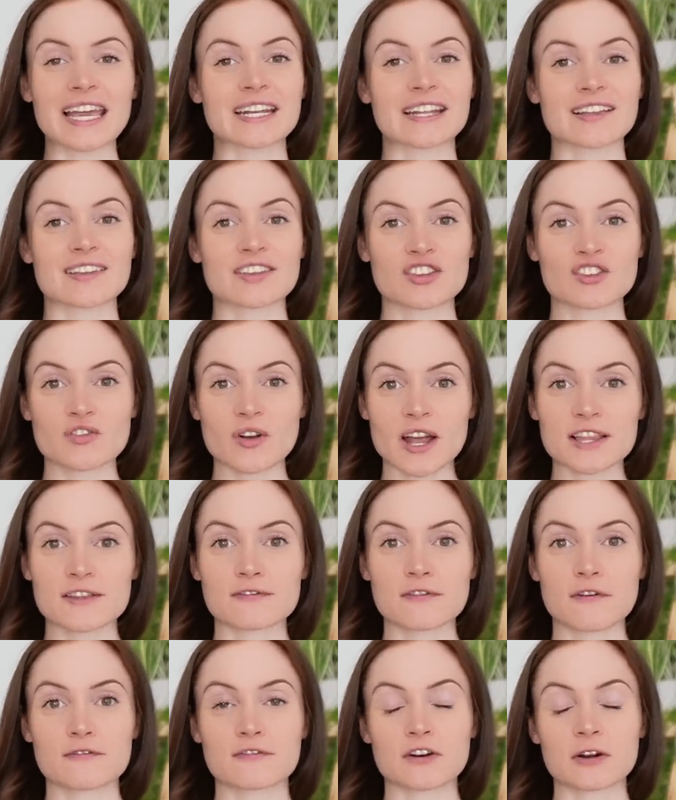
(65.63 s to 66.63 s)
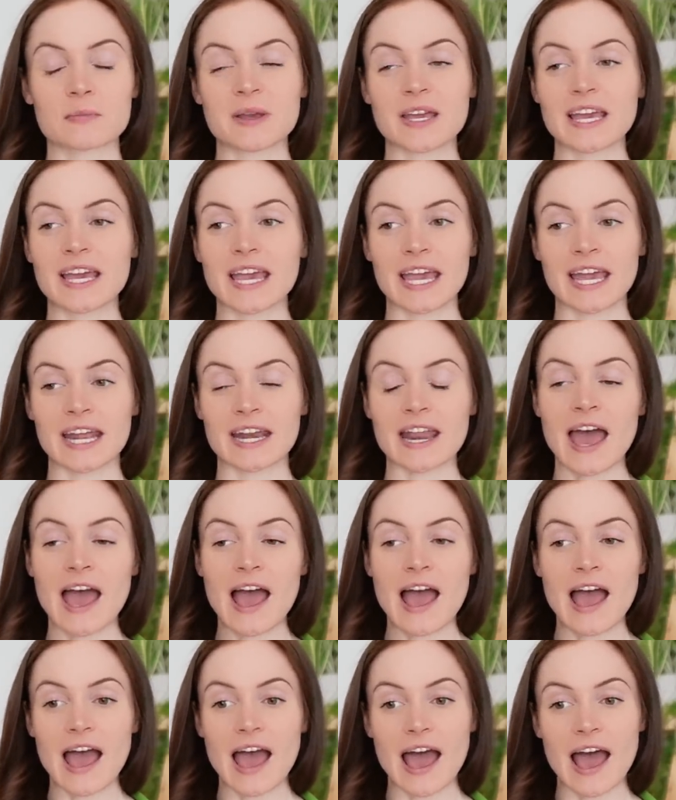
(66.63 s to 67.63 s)
It is stressful for me and
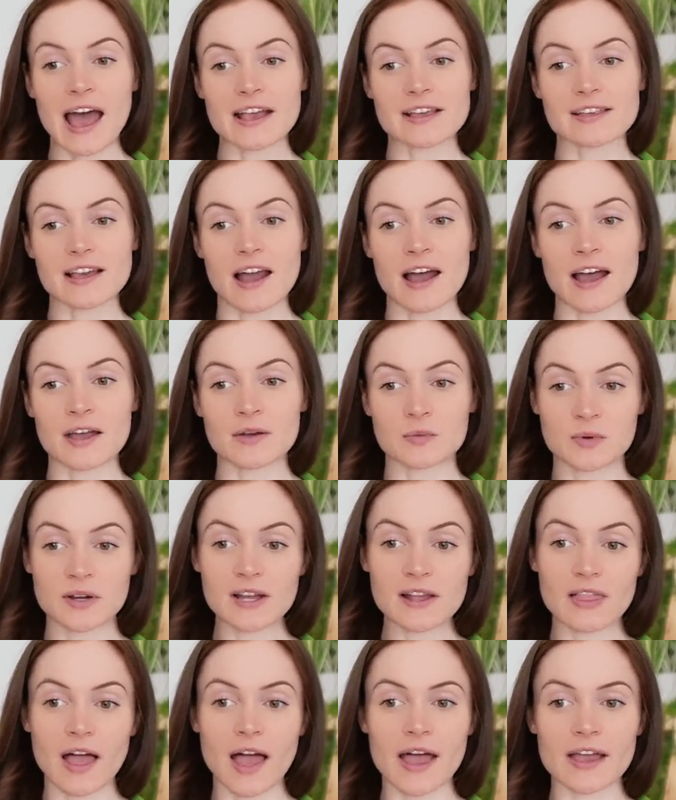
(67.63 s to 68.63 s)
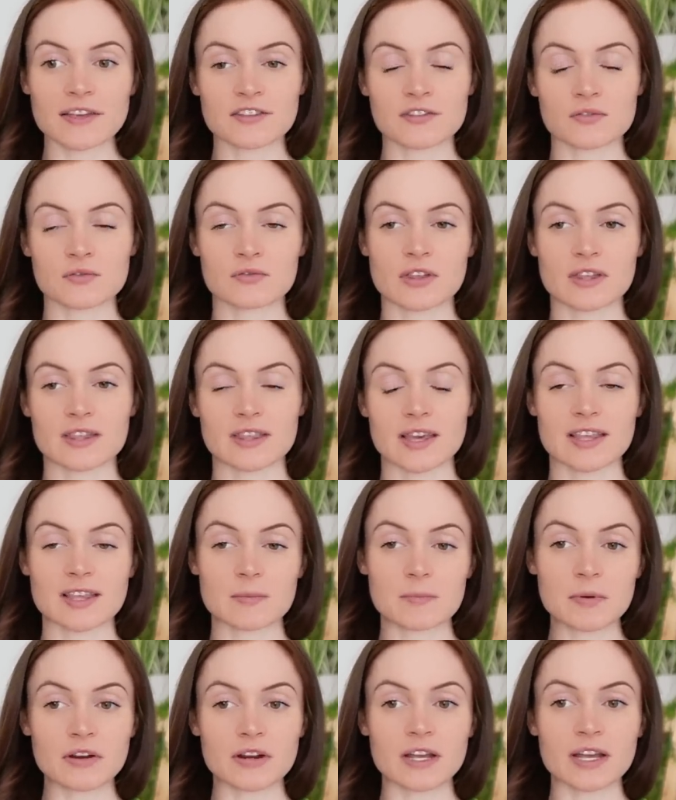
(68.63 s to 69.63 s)
as I realized through this
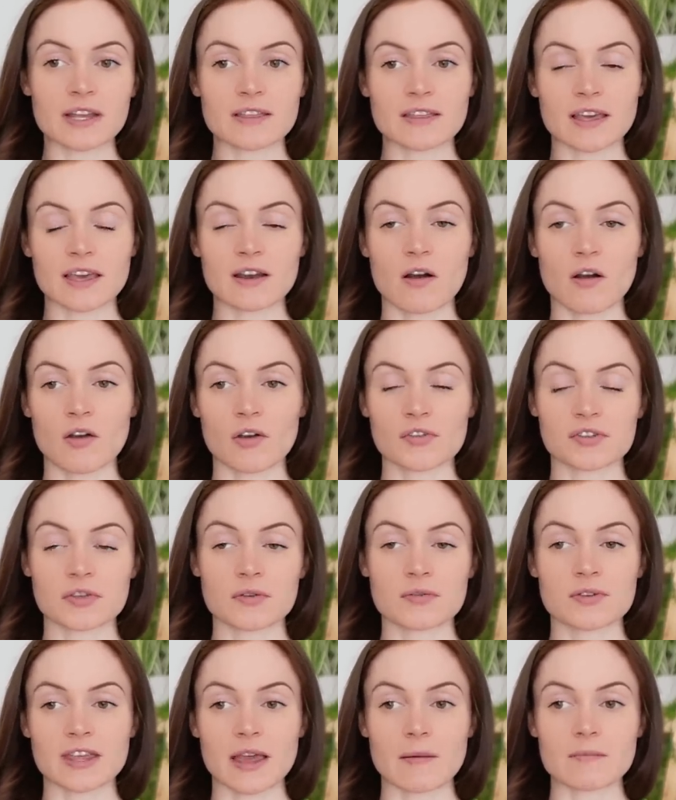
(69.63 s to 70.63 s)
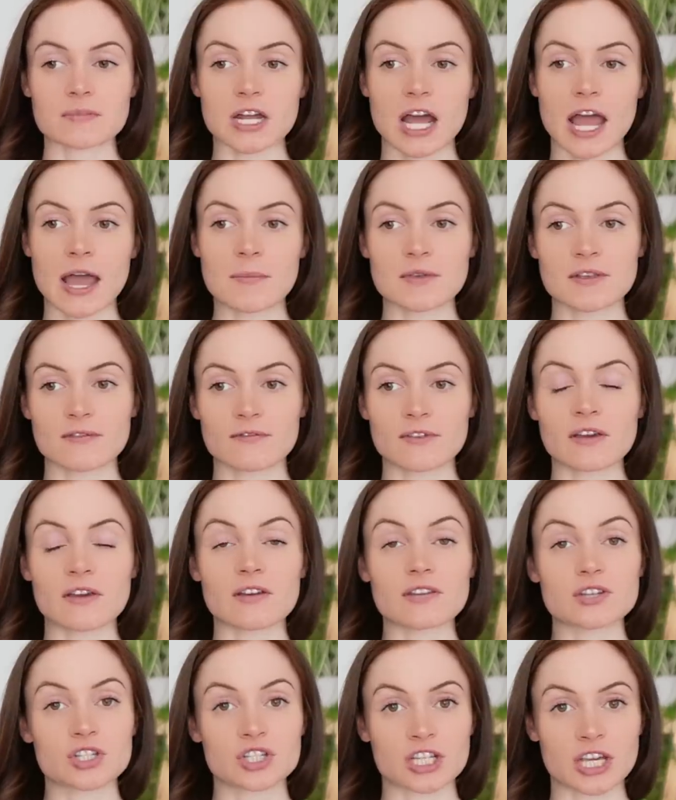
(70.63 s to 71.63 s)
experience, can also sometimes
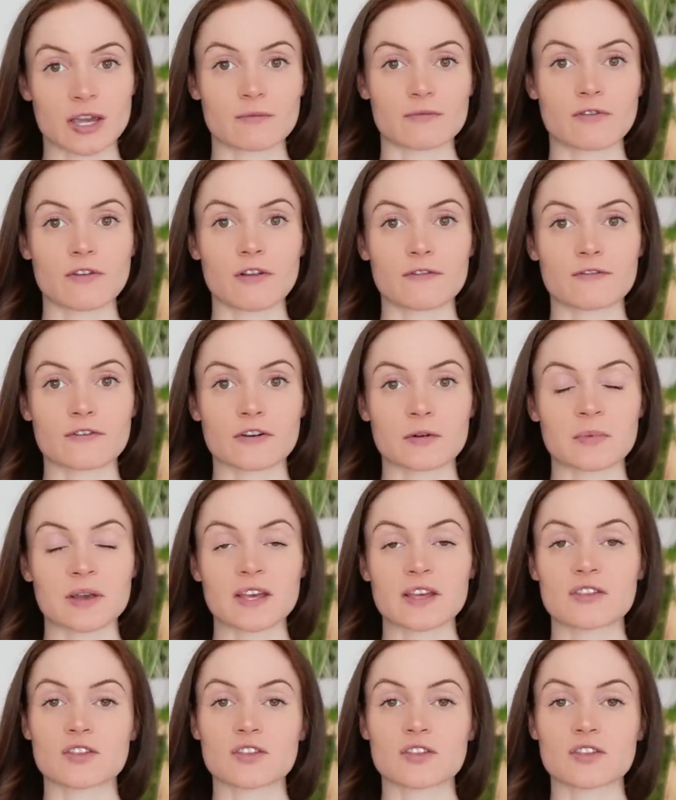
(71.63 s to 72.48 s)
feel shameful for me.